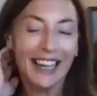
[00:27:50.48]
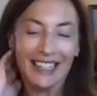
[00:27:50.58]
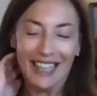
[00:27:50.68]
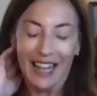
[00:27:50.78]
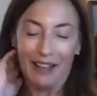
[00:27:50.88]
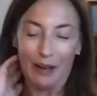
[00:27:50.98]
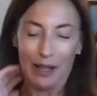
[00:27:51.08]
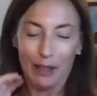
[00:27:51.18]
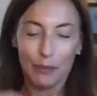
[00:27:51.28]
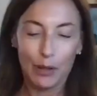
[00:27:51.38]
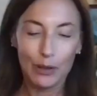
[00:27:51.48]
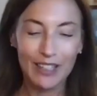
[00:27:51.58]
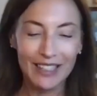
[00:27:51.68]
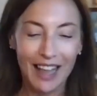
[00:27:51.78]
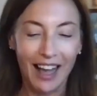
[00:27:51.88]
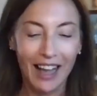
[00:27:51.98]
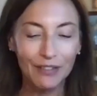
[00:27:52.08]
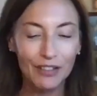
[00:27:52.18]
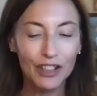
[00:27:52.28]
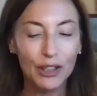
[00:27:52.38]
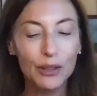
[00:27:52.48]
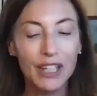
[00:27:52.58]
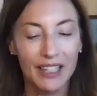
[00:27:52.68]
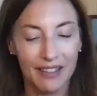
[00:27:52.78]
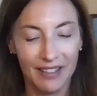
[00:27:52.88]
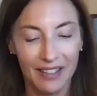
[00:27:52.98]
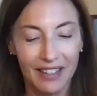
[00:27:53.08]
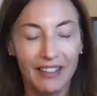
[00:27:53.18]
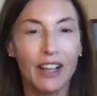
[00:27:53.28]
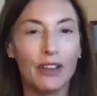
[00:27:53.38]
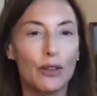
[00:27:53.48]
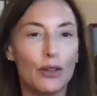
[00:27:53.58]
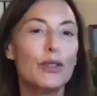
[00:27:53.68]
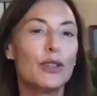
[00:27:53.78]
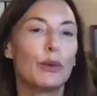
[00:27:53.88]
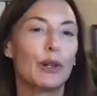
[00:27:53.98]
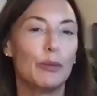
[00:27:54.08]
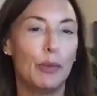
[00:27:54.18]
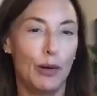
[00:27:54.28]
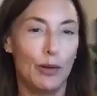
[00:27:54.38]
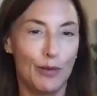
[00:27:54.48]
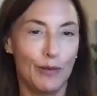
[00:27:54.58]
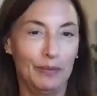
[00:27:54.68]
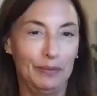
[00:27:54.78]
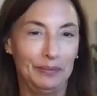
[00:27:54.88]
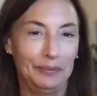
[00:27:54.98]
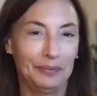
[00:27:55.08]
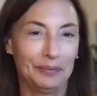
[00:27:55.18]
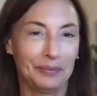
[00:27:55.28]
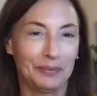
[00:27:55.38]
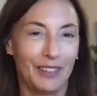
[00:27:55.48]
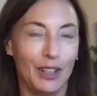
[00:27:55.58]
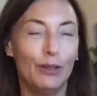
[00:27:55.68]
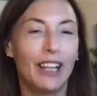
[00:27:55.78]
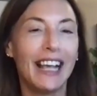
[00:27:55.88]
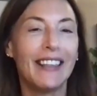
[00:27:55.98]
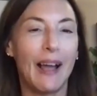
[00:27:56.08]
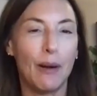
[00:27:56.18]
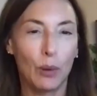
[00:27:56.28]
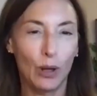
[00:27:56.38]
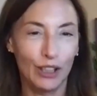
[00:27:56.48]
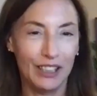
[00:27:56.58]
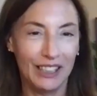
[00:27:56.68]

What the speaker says: I say that about the bones is I've noticed that you use the word bone. You like that word.